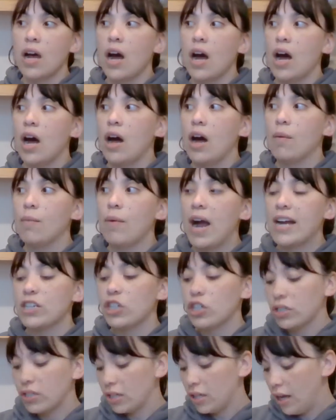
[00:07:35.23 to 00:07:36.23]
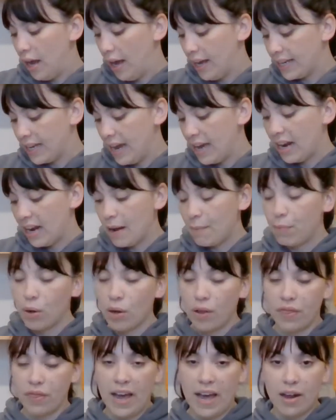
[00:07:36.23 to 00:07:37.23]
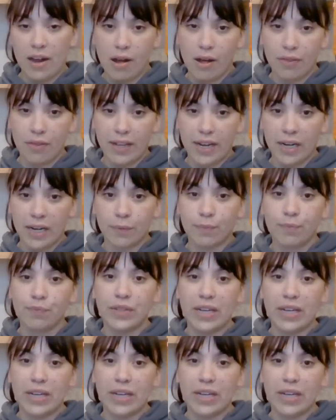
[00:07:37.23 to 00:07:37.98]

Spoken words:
I put that on there.